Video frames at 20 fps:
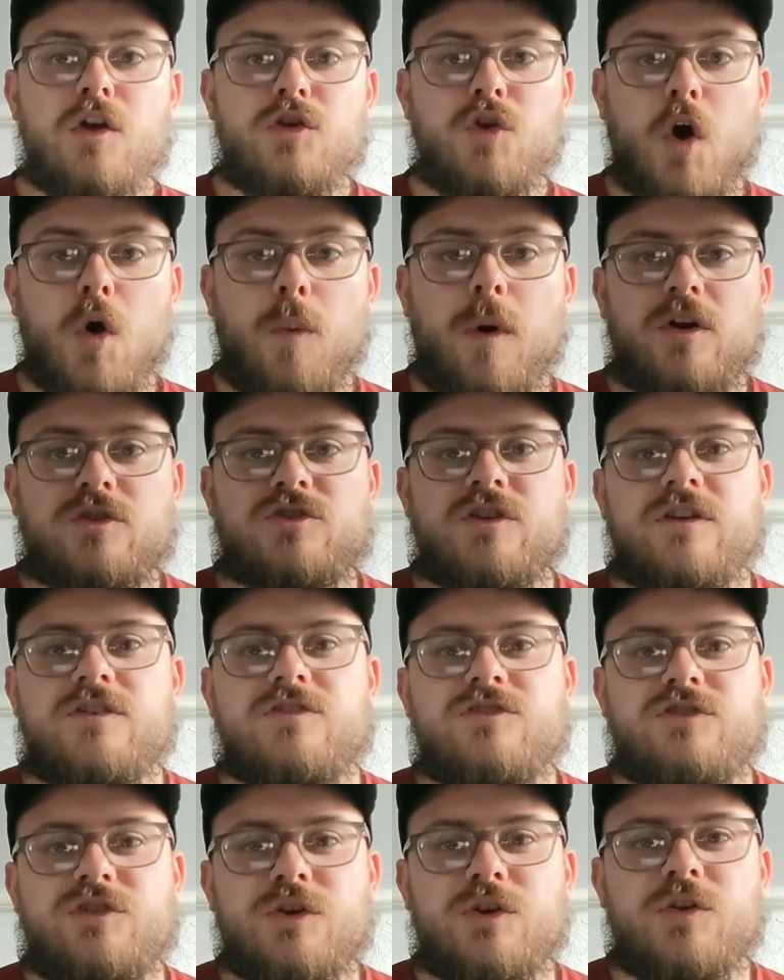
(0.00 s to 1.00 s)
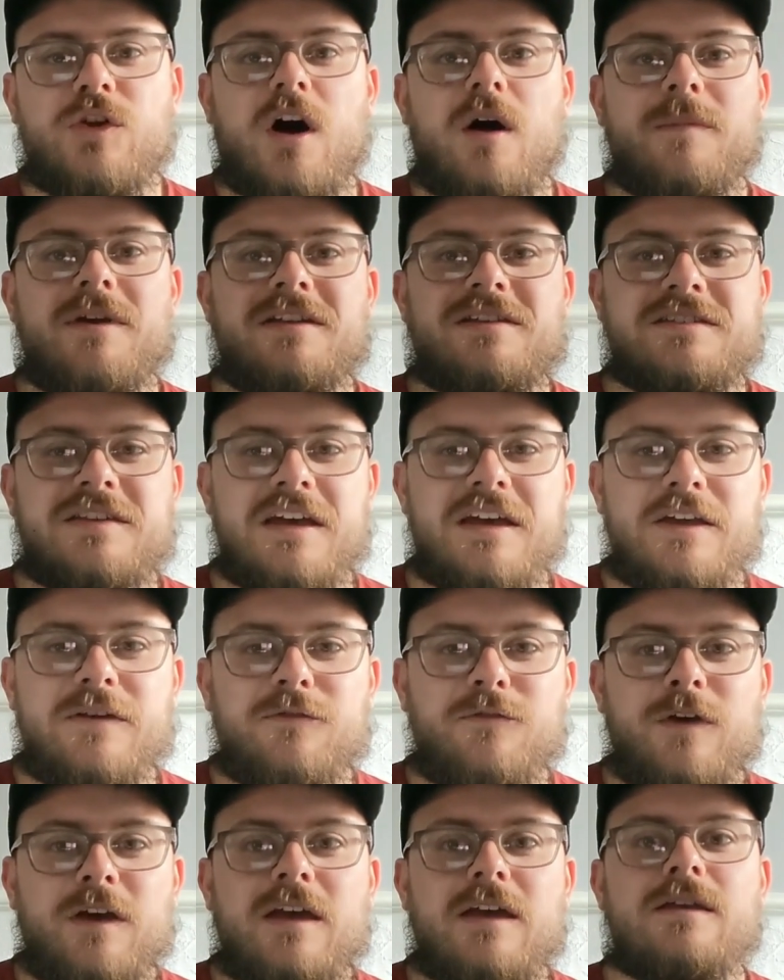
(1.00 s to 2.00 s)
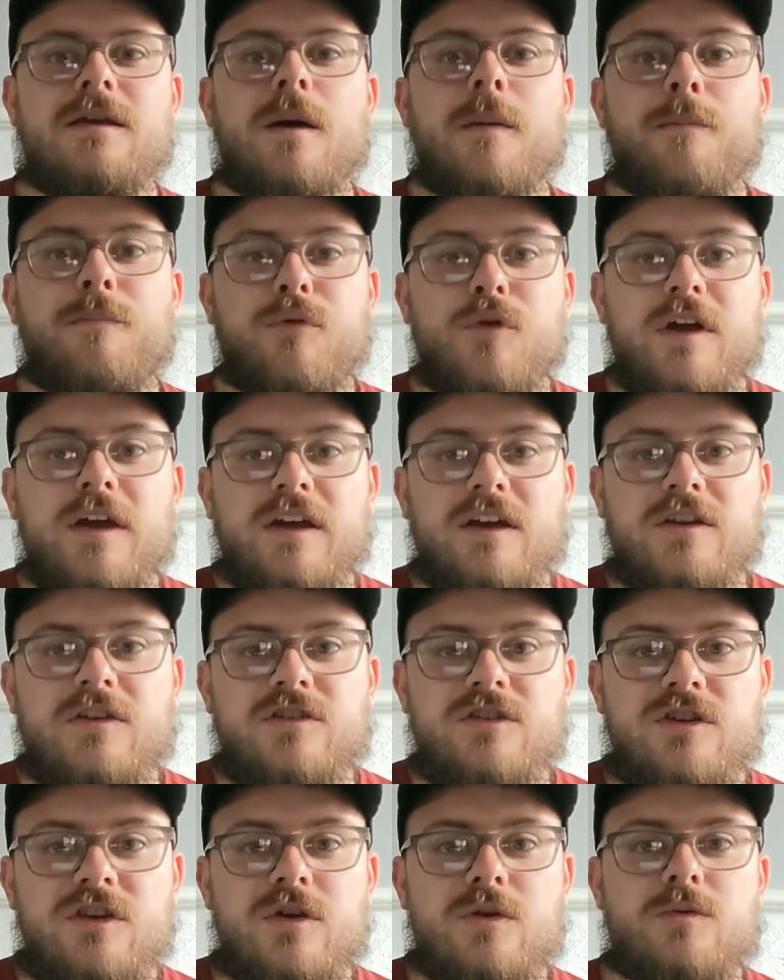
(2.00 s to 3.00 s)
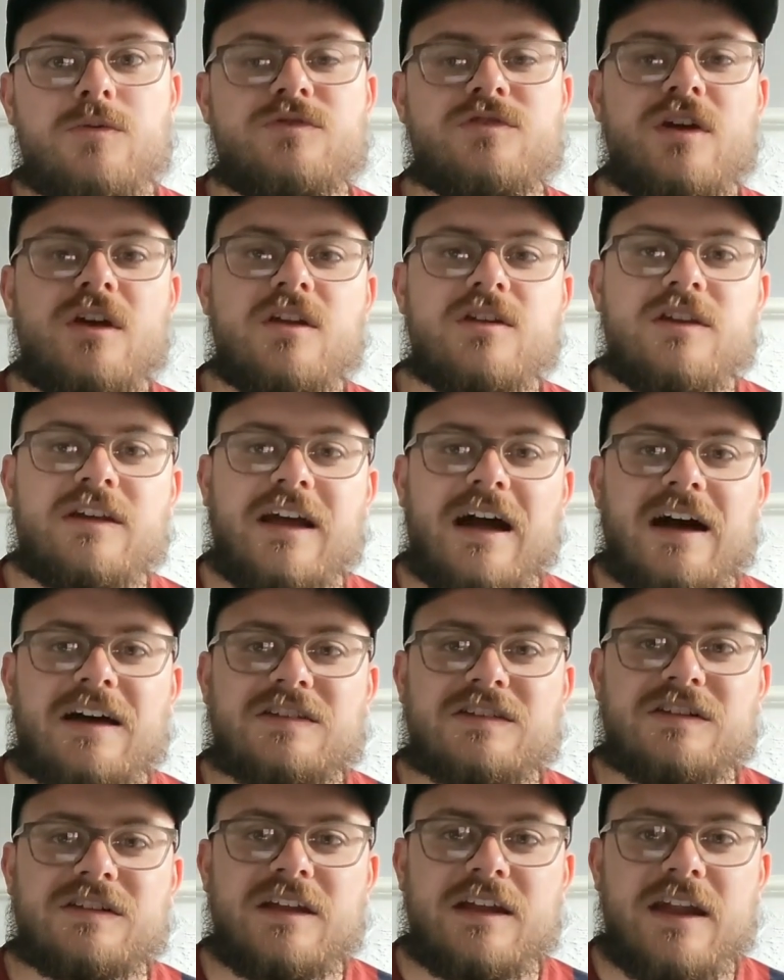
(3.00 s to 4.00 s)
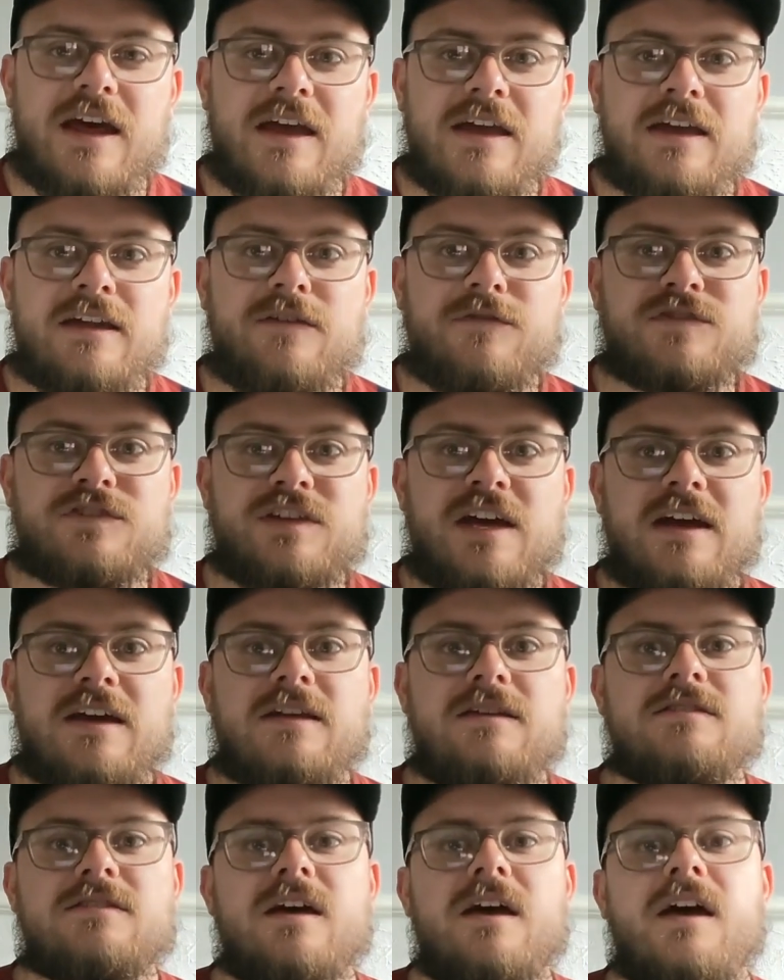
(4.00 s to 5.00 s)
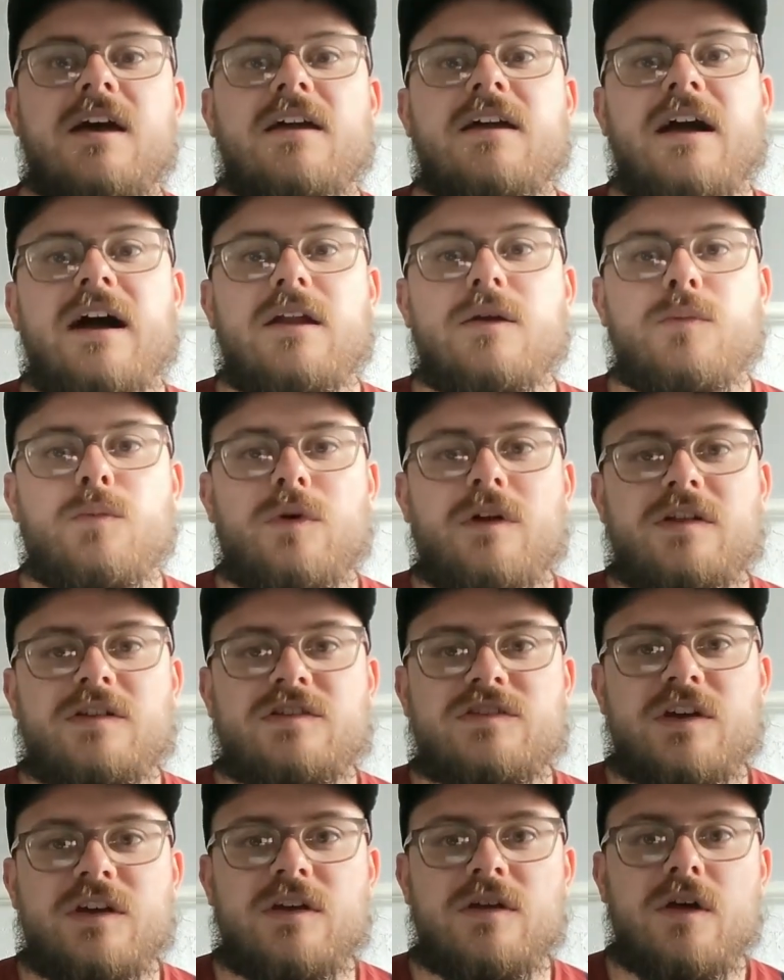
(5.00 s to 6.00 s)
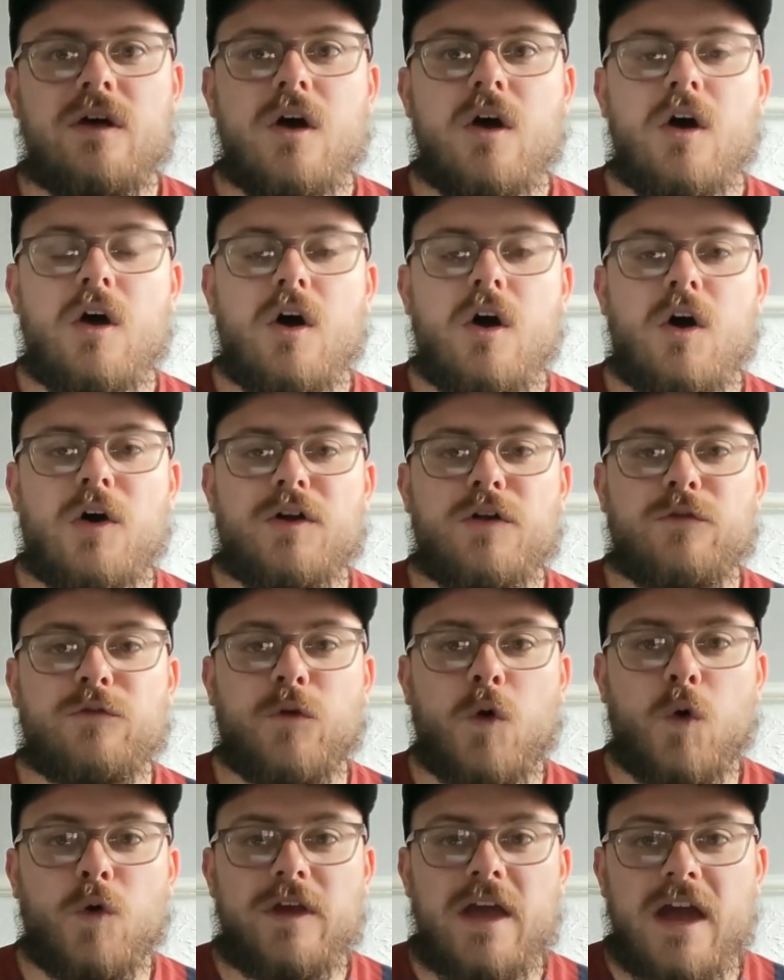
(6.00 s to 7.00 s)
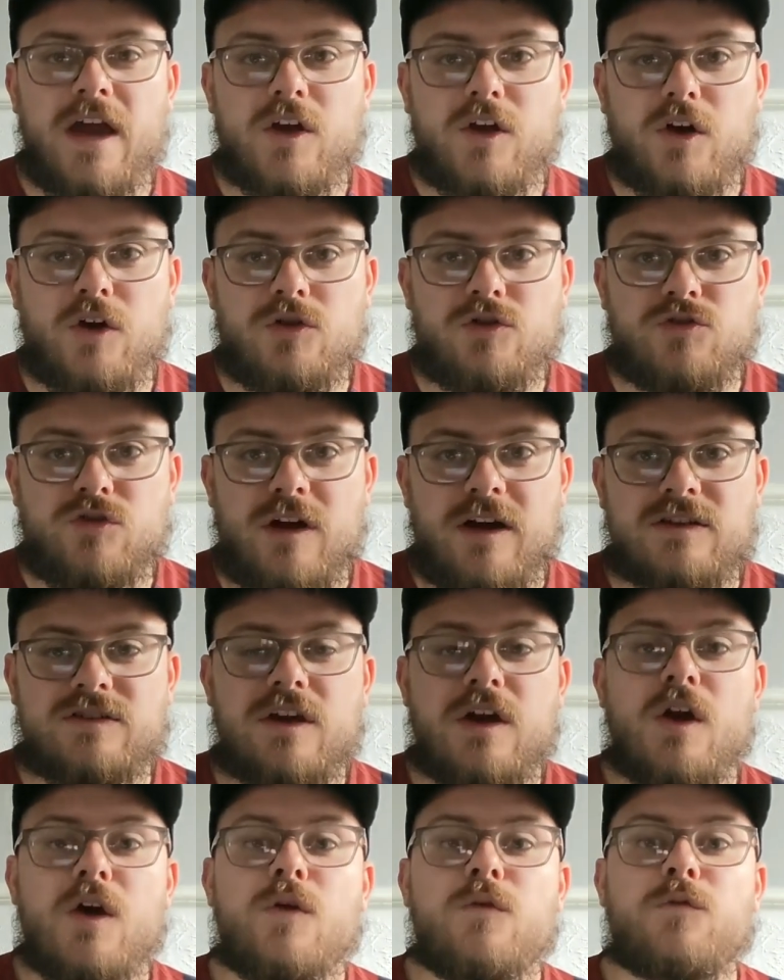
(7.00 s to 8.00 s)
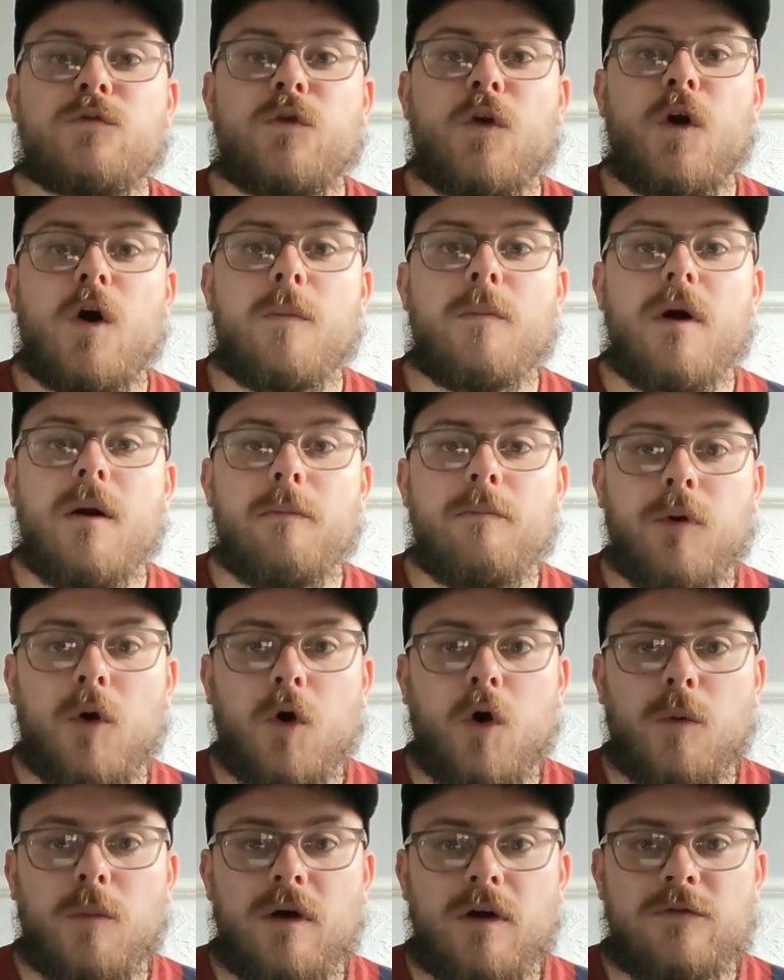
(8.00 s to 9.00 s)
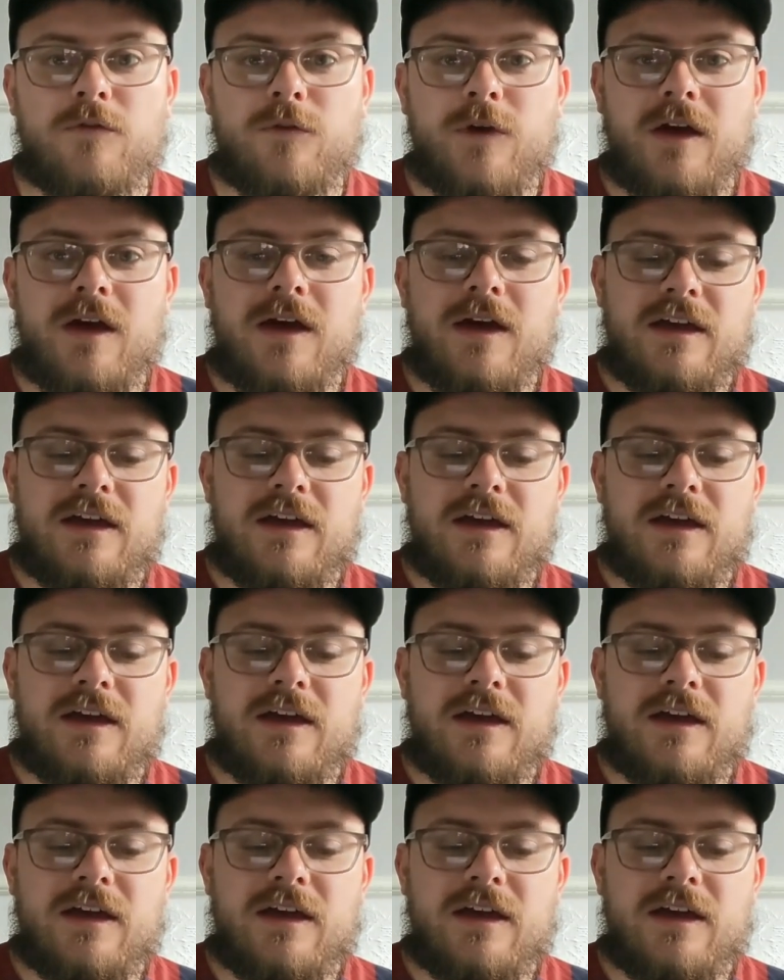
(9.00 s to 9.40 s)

You're watching Toon Army TV, breaking news. Newcastle United have signed Callum Wilson on a 4-year contract from Bournemouth.